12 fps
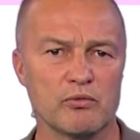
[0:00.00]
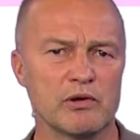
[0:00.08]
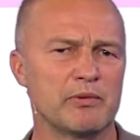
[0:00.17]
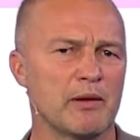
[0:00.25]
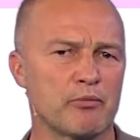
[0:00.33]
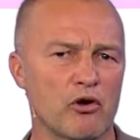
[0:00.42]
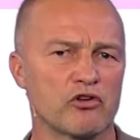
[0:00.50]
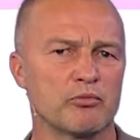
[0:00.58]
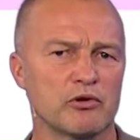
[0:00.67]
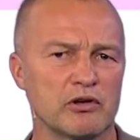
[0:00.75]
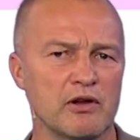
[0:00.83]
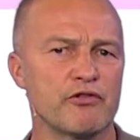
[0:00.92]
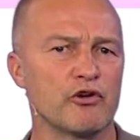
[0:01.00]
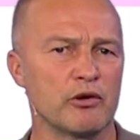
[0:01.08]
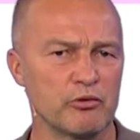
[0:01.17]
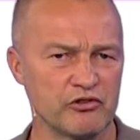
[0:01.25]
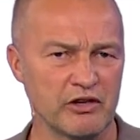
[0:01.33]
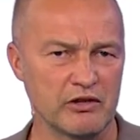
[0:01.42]
will be approximately
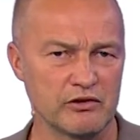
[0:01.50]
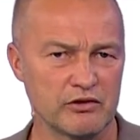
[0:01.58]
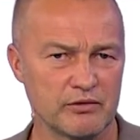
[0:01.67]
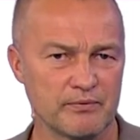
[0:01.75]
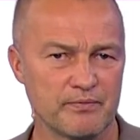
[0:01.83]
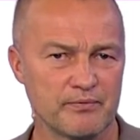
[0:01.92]
30%.